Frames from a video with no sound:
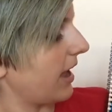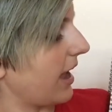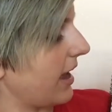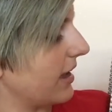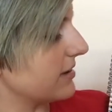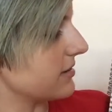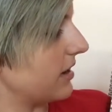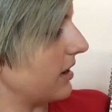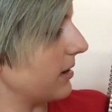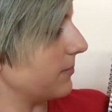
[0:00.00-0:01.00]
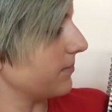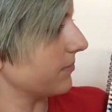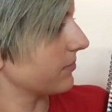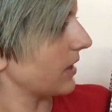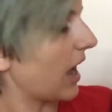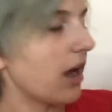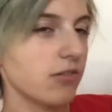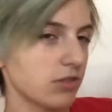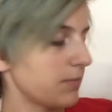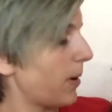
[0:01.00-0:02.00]
And
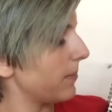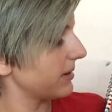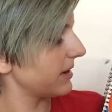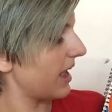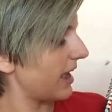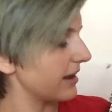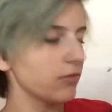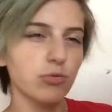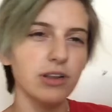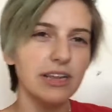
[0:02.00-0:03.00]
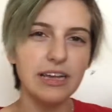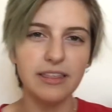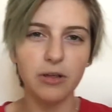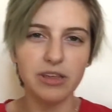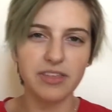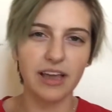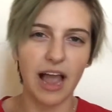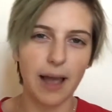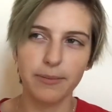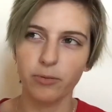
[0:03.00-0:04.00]
the pumpkin head, really the only thing that
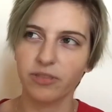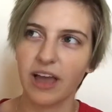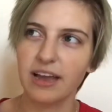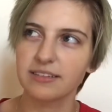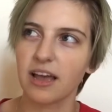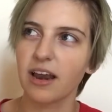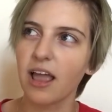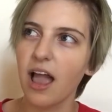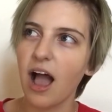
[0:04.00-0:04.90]
happened with that is that